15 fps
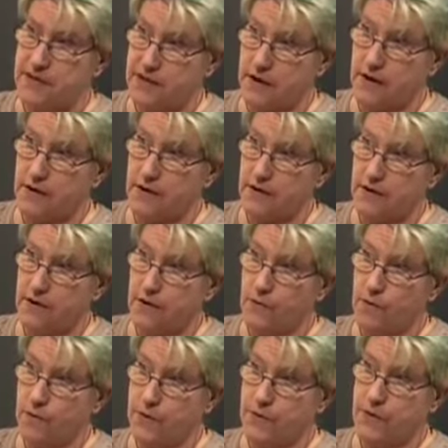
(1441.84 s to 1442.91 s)
are
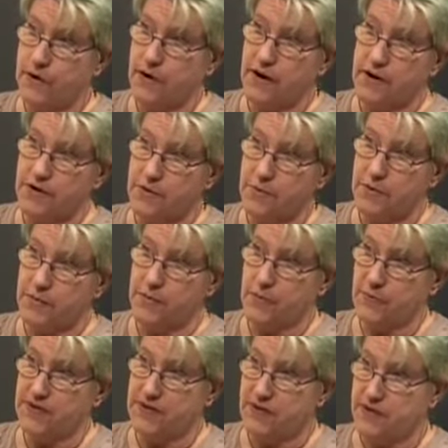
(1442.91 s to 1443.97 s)
with regard to people
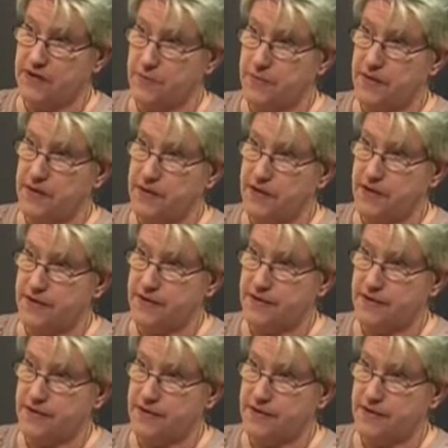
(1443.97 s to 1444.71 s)
with disabilities.